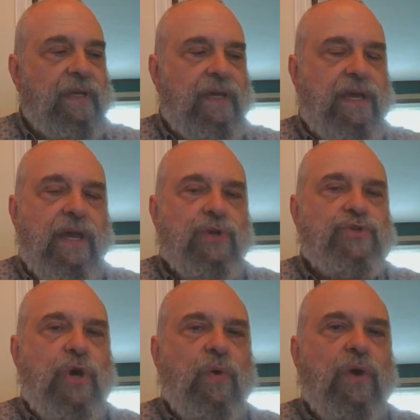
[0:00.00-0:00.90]
Okay,
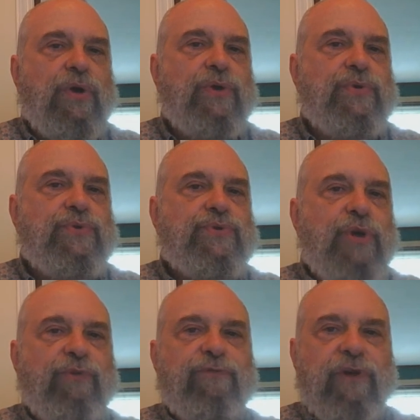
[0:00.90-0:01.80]
so
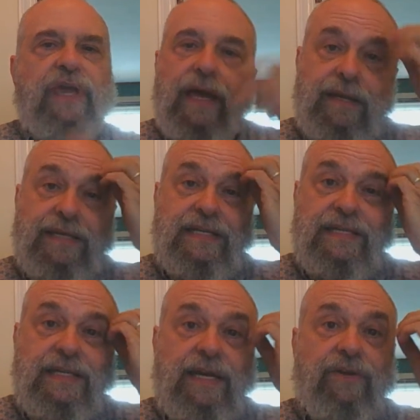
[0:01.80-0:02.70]
don't forget, as I
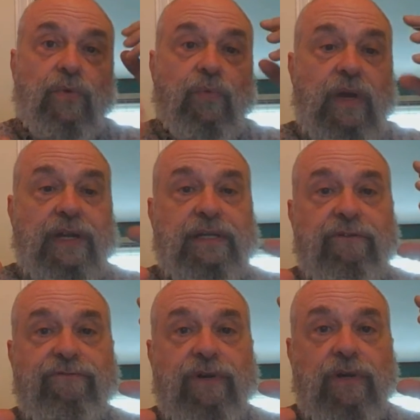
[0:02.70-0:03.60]
said,
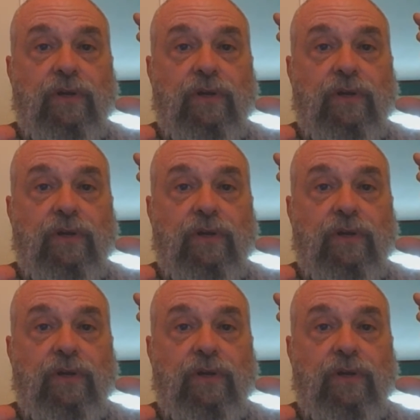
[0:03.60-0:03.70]
relative